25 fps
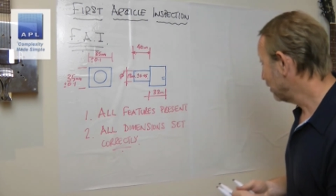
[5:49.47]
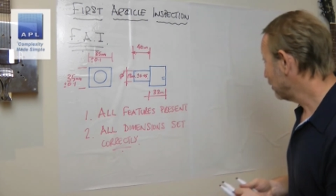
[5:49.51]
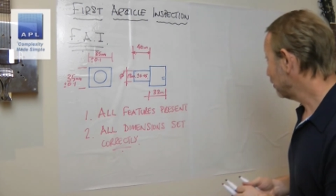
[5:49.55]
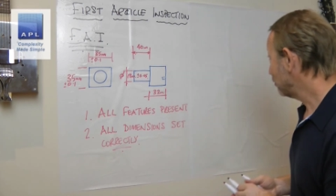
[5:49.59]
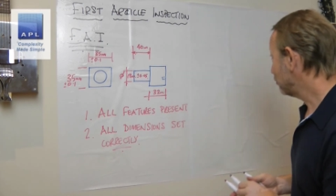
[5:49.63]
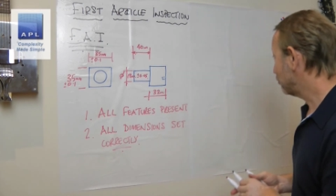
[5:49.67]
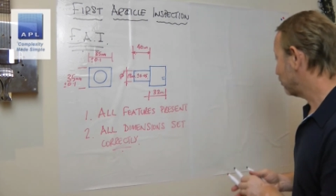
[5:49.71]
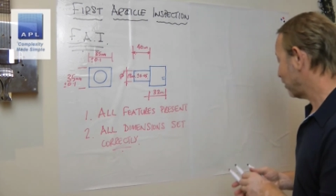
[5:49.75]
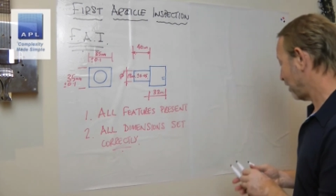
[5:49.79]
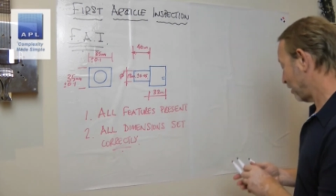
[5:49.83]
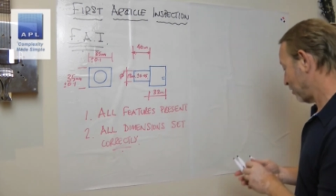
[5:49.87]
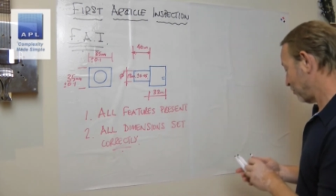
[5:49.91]

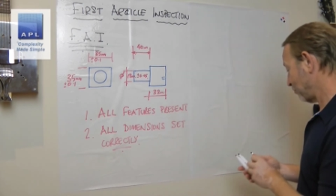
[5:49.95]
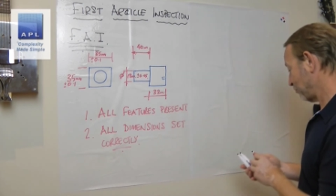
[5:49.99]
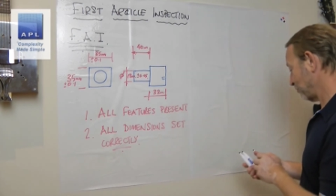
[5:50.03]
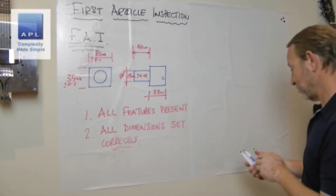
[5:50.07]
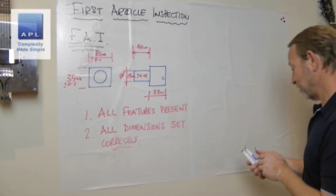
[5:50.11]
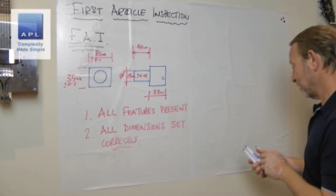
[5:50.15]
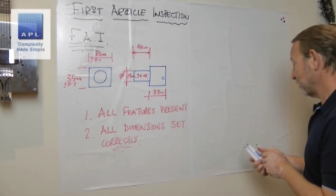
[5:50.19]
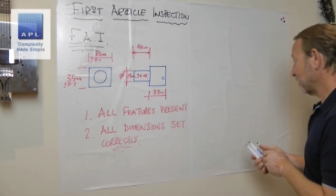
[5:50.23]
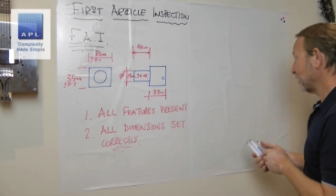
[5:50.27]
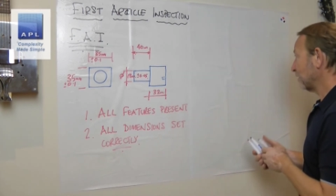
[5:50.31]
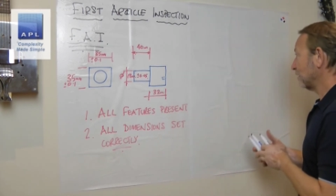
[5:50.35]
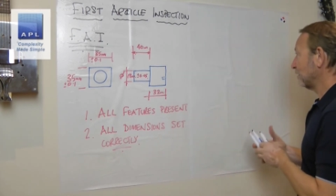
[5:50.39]

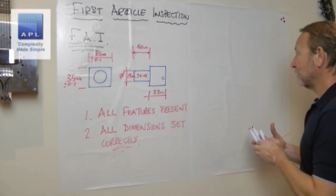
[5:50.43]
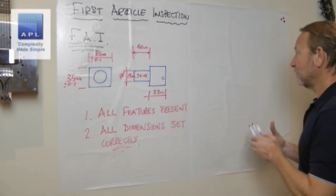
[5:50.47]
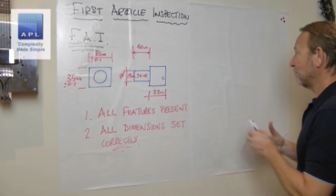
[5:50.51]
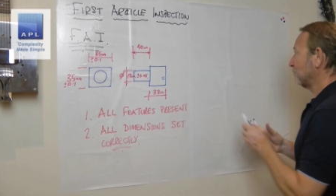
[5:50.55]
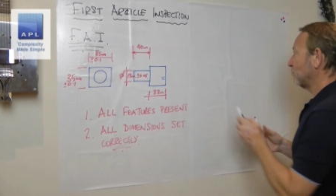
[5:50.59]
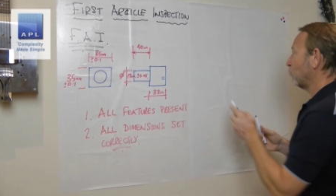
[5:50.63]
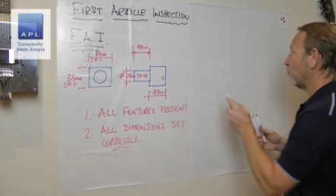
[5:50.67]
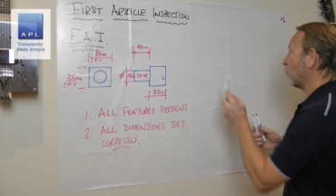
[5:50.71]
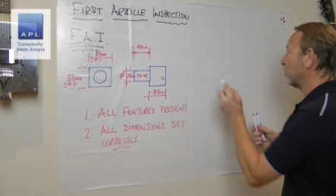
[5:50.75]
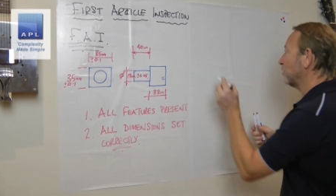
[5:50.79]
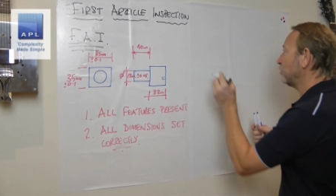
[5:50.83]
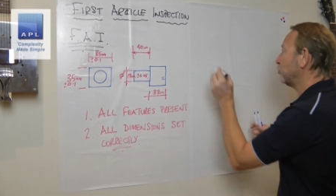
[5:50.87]
So
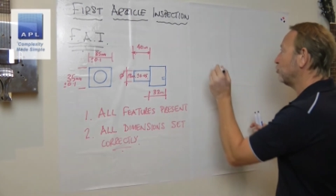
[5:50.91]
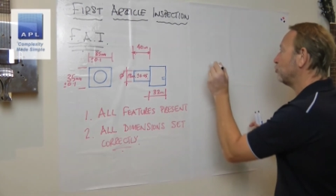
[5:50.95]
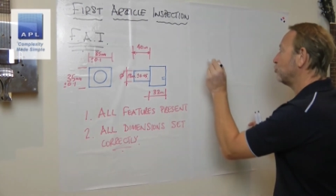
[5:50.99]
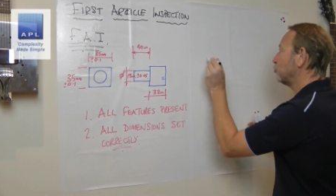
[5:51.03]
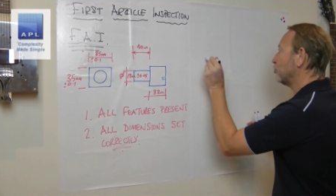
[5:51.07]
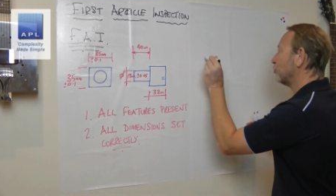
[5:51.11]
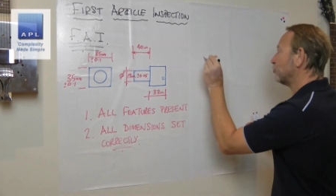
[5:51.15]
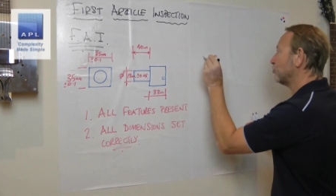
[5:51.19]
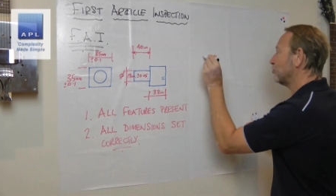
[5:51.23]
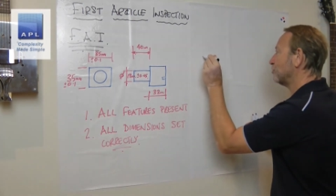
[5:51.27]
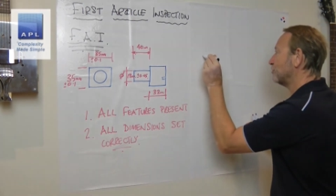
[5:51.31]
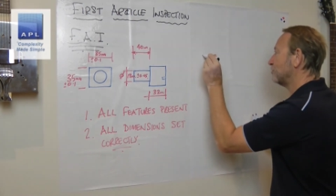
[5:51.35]
what it
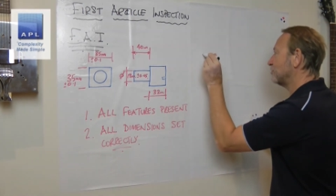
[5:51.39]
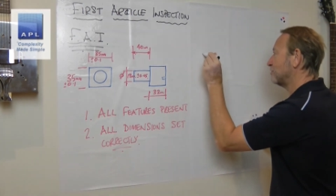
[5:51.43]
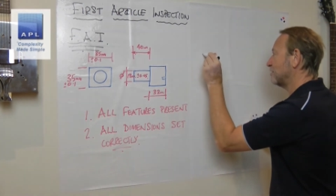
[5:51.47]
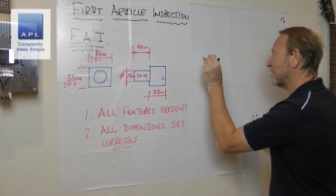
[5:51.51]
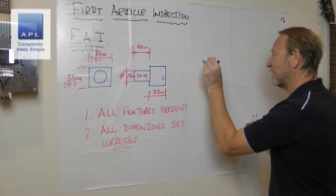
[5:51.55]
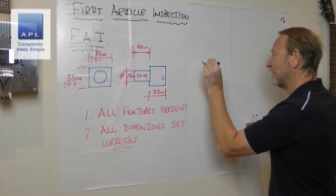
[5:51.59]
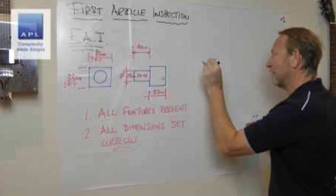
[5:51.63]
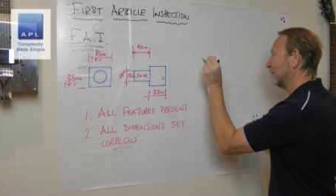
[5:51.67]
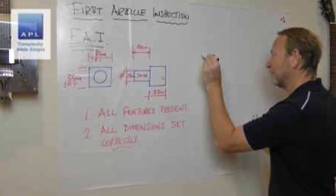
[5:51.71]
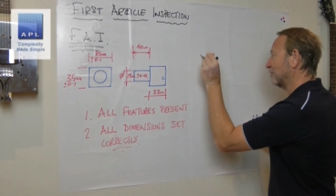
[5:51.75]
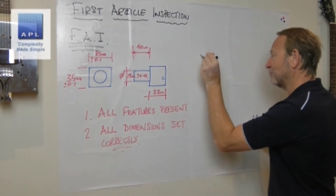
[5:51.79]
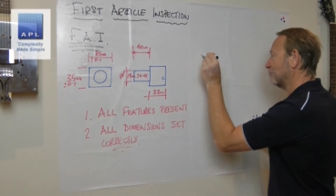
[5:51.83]
doesn't
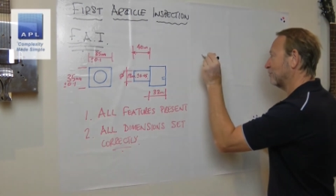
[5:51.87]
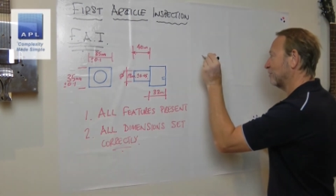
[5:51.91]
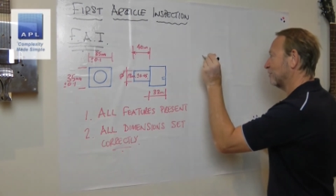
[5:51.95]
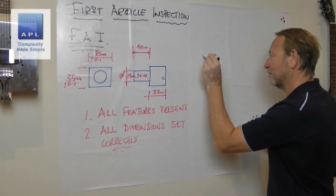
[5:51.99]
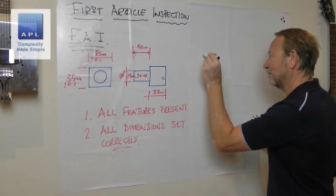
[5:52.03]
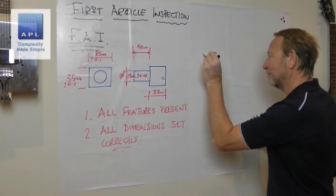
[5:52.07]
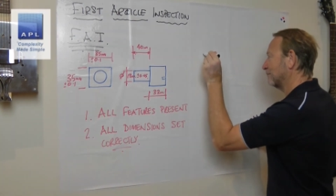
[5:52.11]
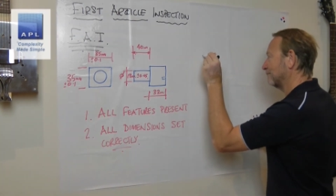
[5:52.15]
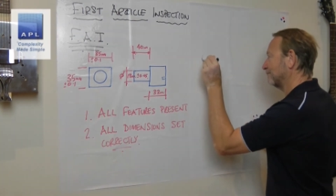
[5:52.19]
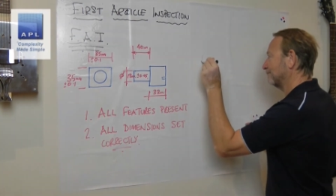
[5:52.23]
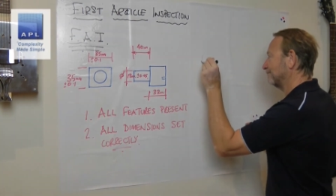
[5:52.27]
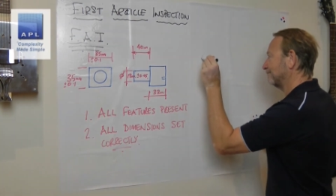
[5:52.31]
tell you,
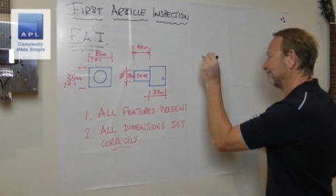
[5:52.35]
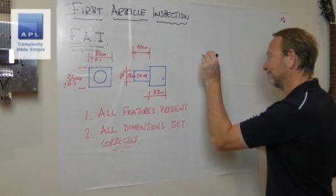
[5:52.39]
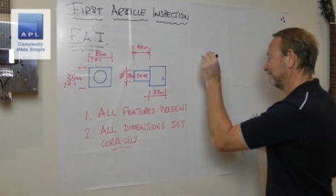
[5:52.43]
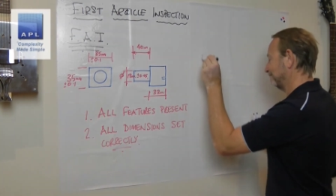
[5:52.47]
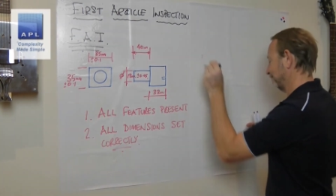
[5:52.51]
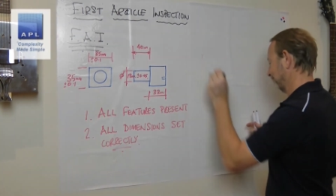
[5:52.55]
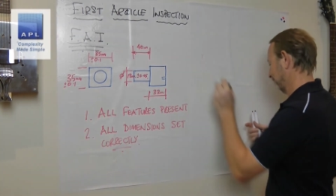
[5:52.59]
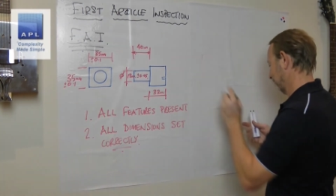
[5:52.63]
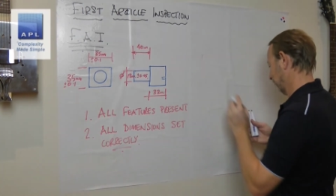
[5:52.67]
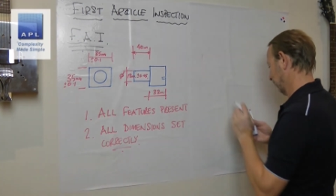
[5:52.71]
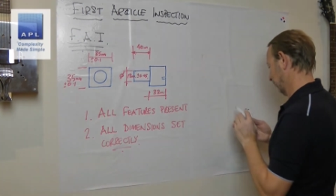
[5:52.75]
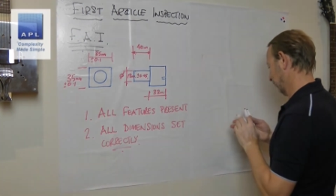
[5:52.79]

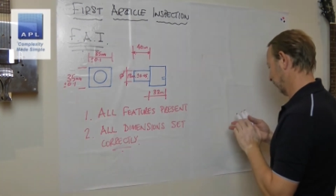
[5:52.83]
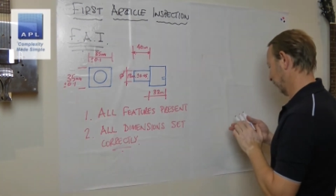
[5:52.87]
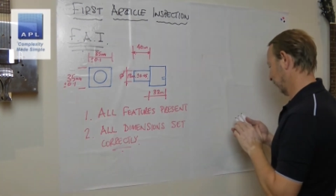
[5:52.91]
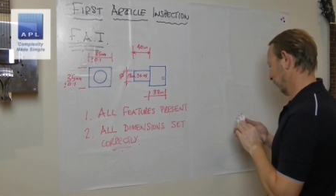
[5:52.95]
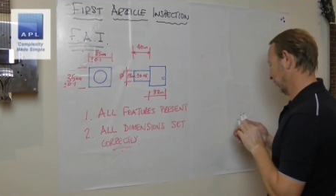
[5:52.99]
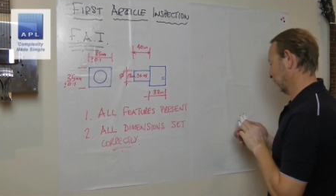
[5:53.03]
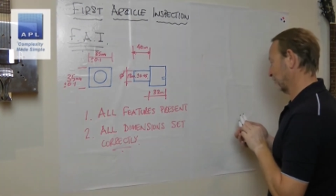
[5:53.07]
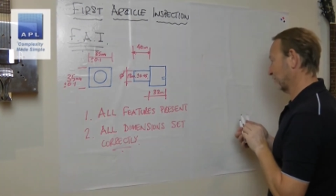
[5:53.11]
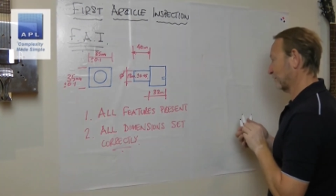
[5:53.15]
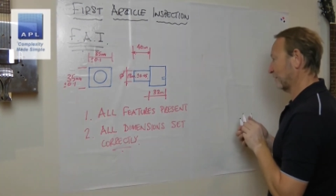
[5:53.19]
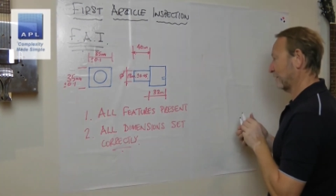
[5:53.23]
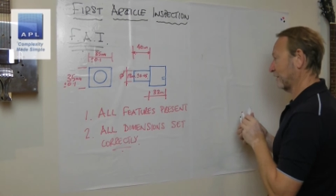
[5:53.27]

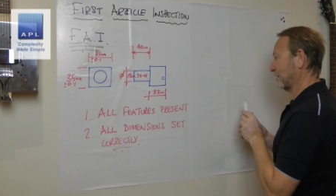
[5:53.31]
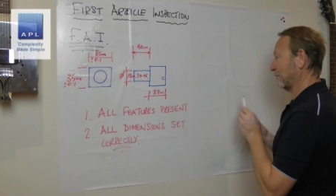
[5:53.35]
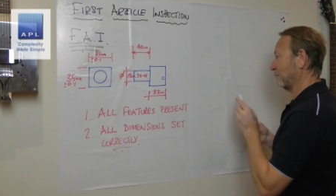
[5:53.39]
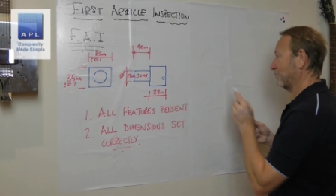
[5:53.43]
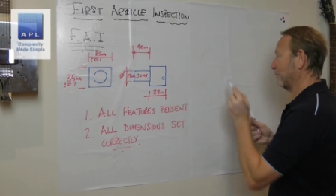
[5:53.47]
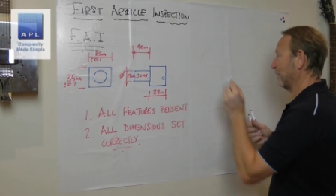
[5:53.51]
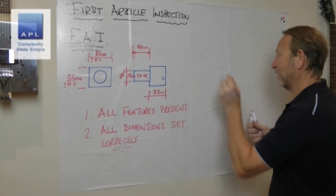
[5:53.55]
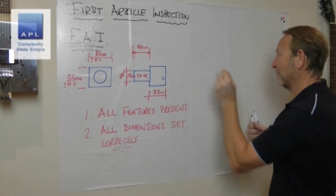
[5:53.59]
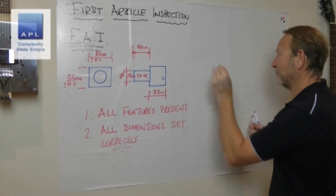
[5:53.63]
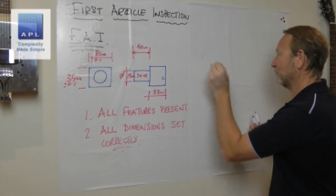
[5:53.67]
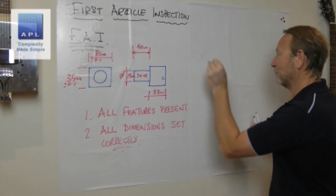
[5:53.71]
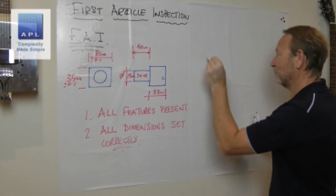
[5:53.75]
let's get a
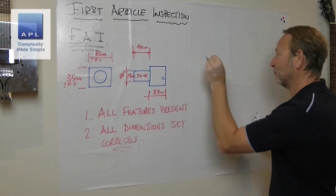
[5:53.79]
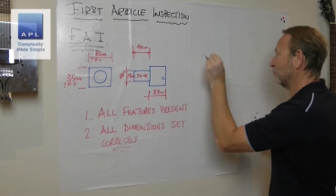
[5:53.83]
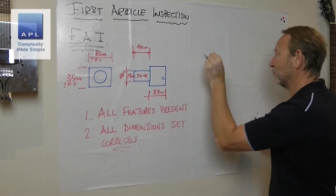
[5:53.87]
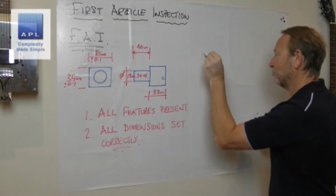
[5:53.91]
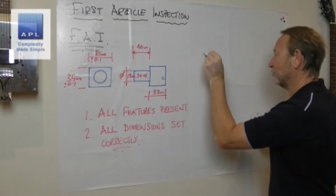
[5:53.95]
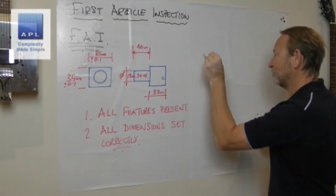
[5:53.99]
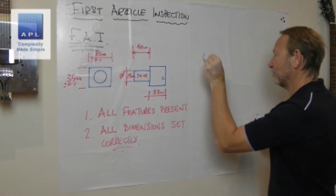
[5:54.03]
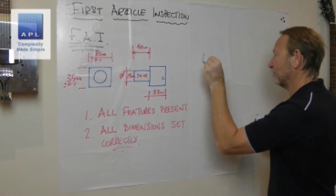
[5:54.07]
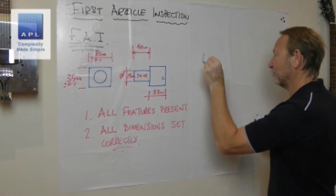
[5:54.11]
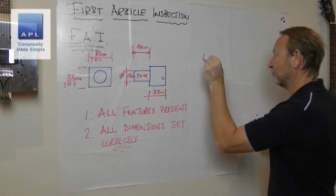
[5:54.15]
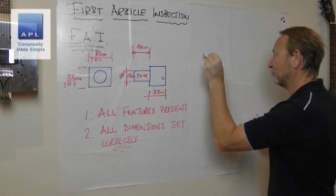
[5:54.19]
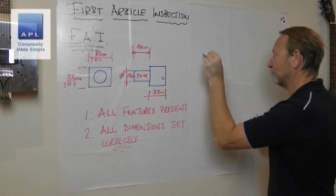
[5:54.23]
pen that
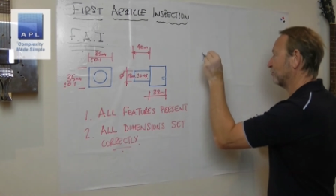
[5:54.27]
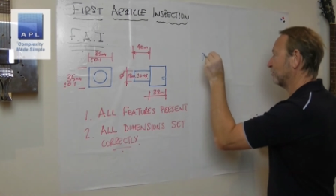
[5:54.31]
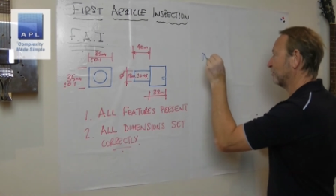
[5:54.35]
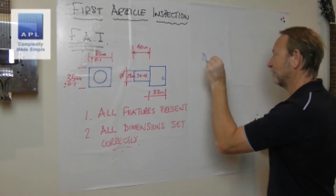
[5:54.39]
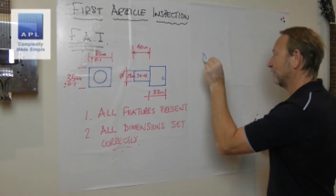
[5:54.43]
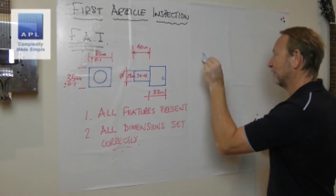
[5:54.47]
works.